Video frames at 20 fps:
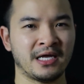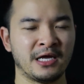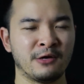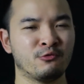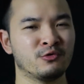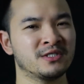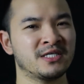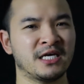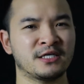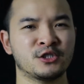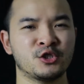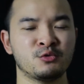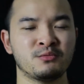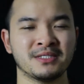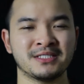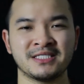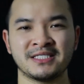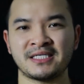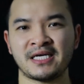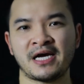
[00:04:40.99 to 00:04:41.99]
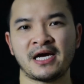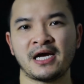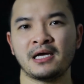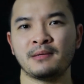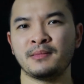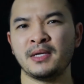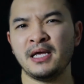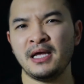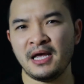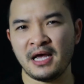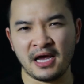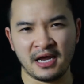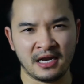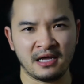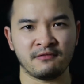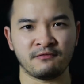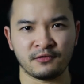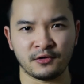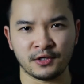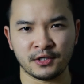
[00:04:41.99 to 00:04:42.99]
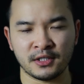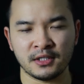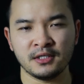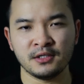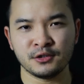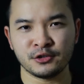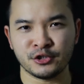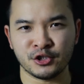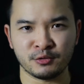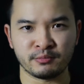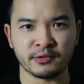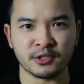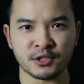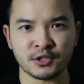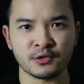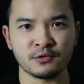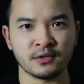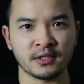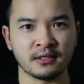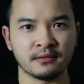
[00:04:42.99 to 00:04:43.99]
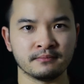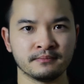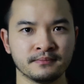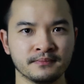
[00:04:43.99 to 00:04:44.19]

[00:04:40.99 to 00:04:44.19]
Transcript: It would take too much time and effort to pursue him.